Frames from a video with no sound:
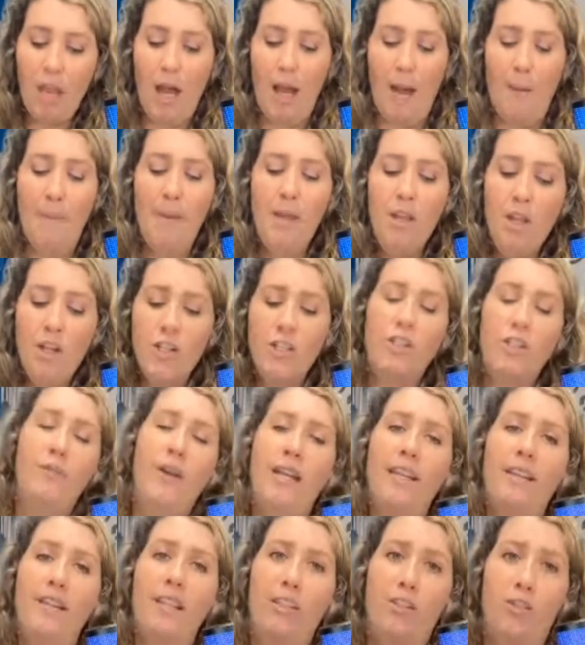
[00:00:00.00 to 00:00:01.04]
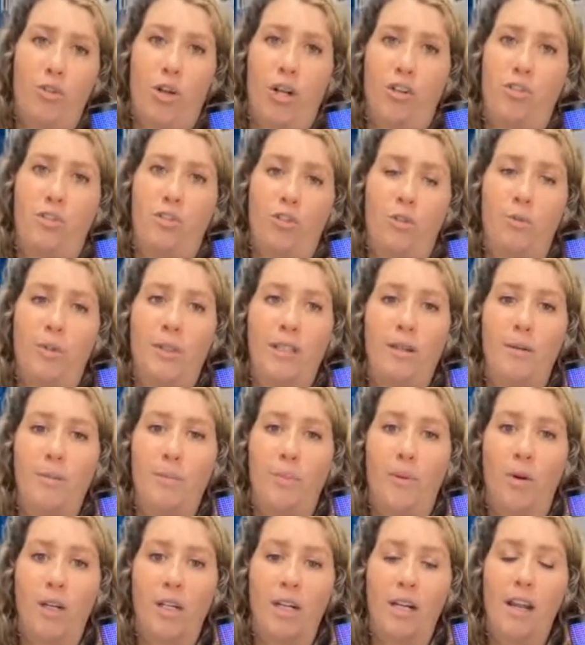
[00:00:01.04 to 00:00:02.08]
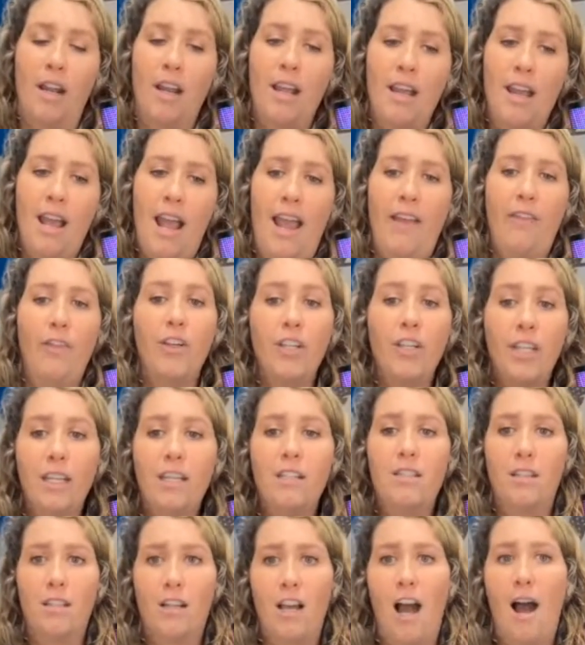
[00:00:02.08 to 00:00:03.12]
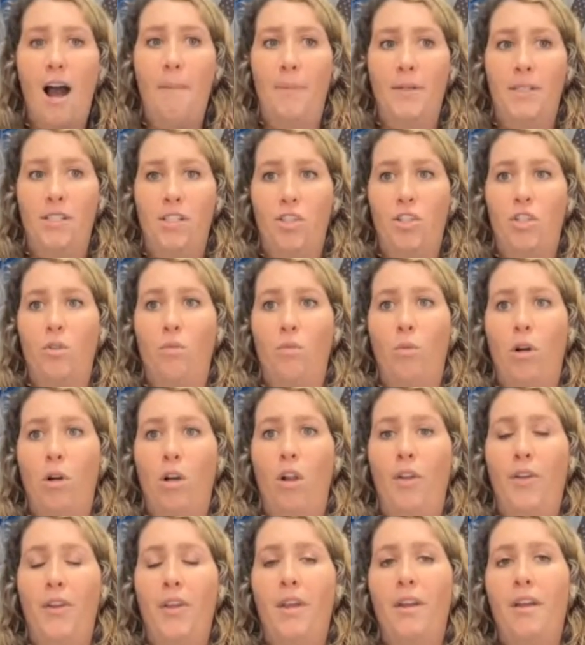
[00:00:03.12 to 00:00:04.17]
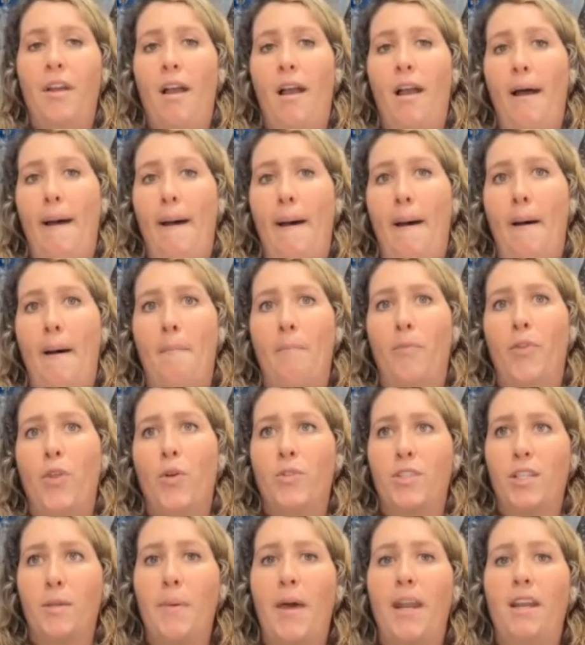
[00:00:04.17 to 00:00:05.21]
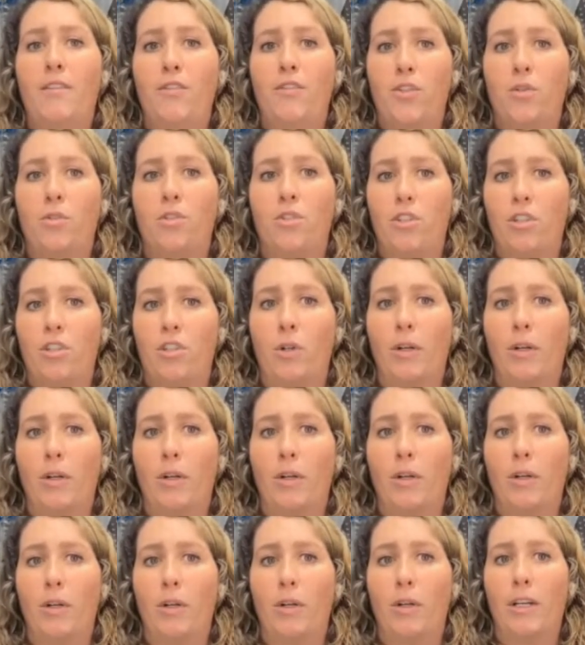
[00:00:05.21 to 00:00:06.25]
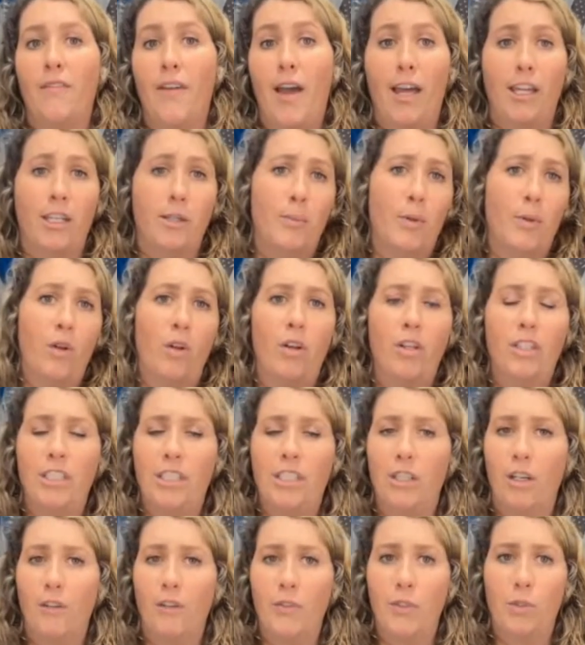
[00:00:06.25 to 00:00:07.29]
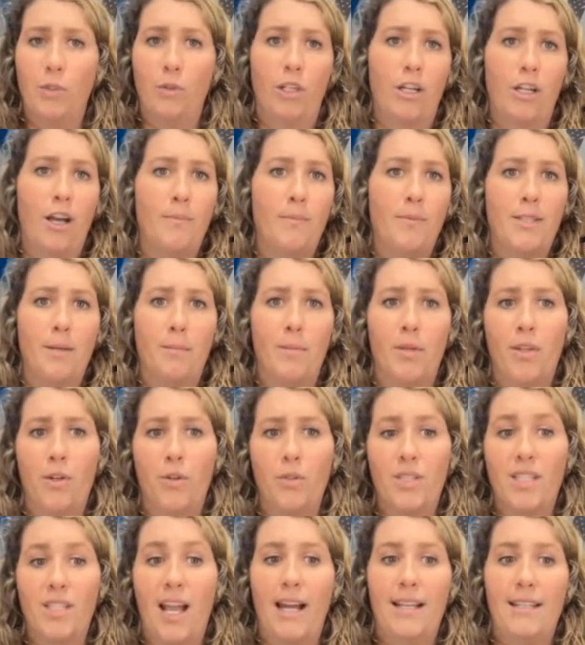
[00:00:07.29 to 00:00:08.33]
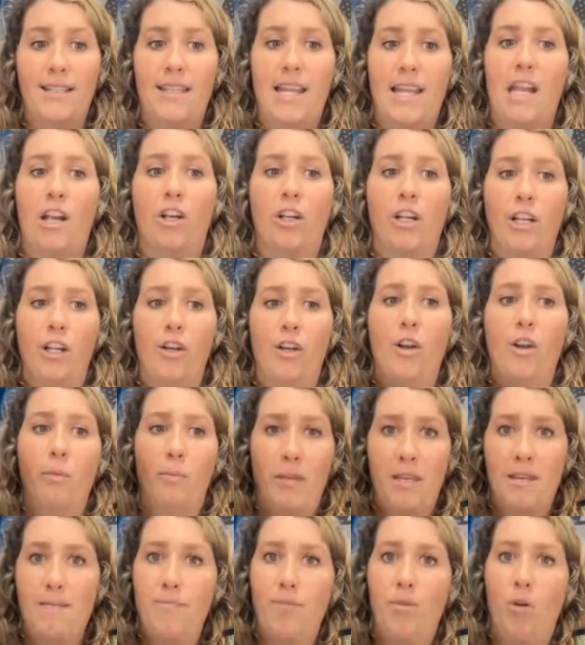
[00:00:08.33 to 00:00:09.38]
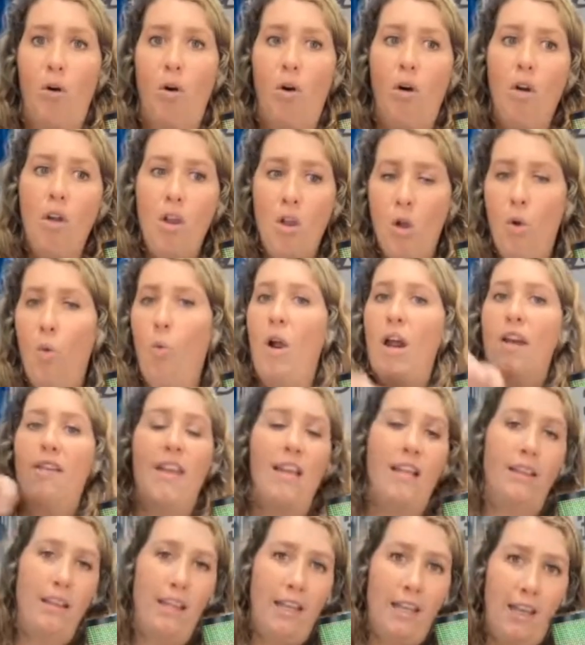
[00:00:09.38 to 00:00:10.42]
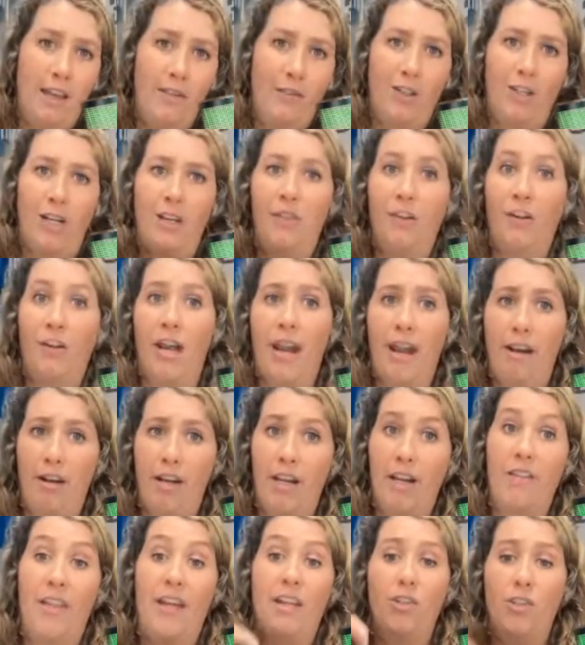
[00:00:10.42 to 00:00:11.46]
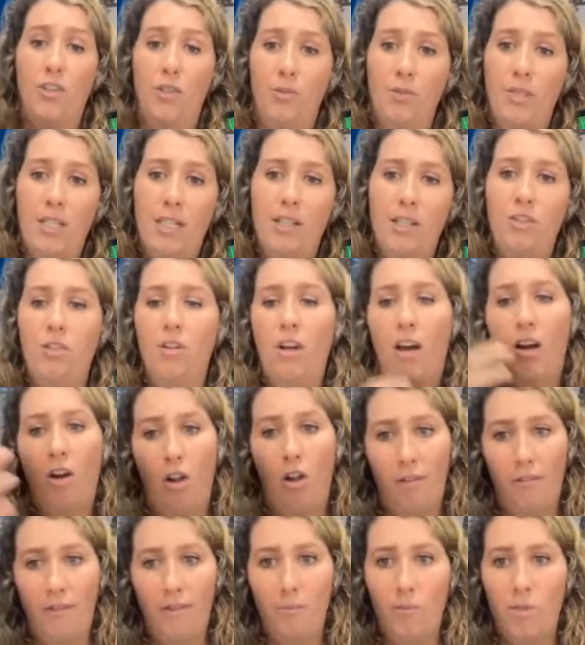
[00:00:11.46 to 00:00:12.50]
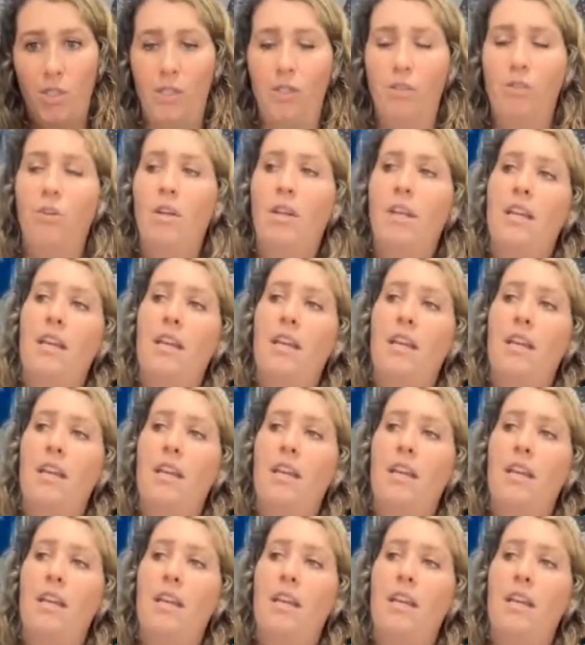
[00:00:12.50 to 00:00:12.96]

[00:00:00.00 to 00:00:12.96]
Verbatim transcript: Um, so vetting the instructors are really important. And looking into the competition world, um, those competitive shooters are going to be very valuable. You know, if you look up some of those guys, they are going to know people where they live or in their area that do teach. Not all of them do.